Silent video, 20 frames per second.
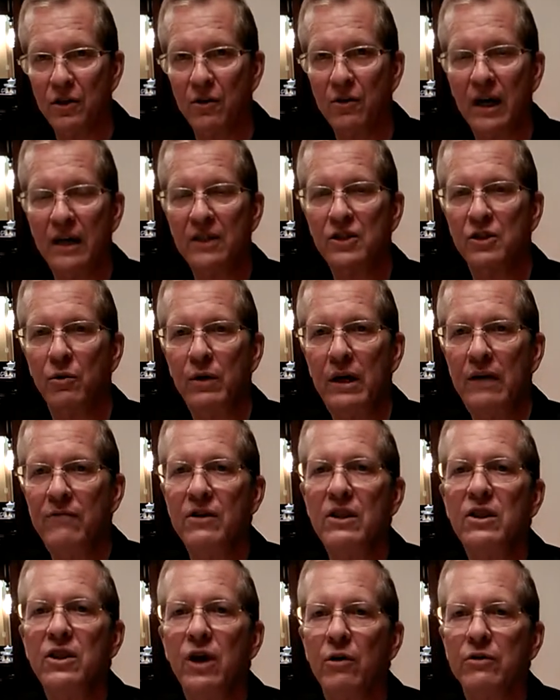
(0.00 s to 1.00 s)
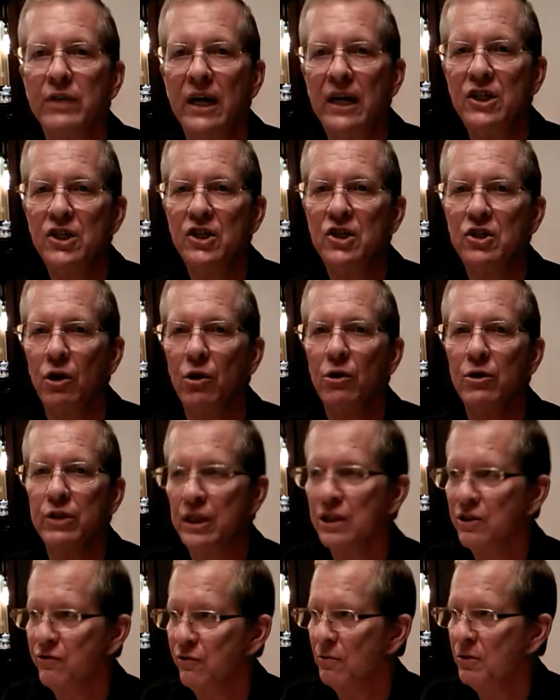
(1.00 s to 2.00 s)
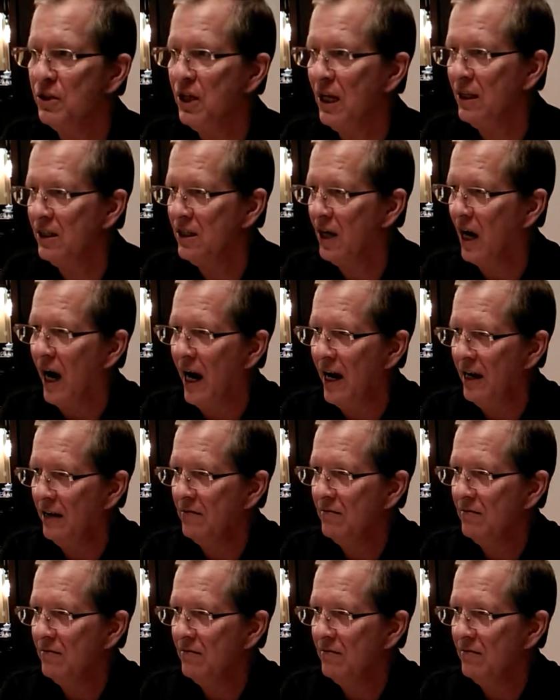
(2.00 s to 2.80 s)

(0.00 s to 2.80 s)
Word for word: Okay, so even though they stole this from Tiantai